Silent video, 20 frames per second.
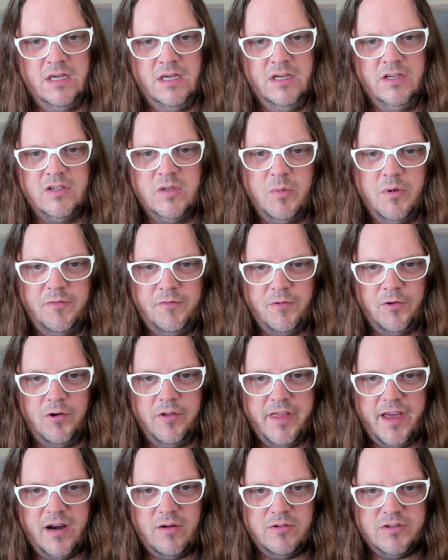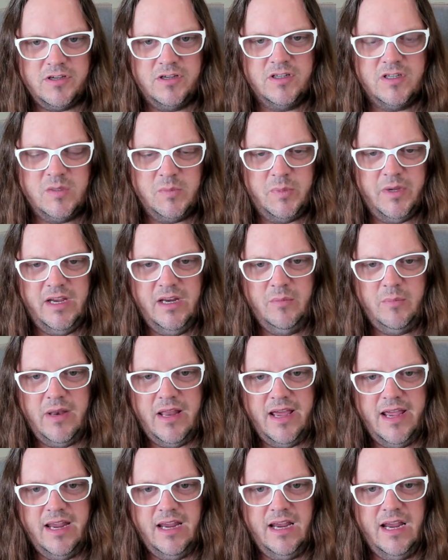So before that I was on
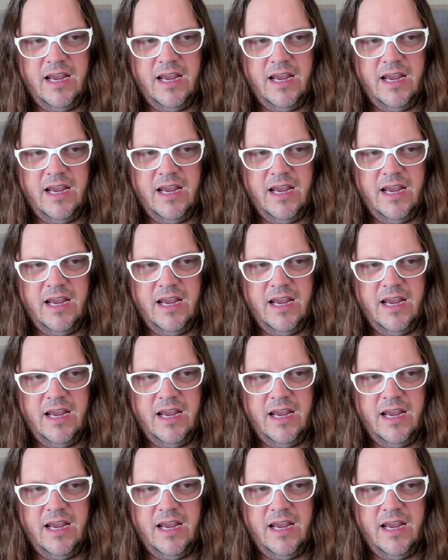Speedplay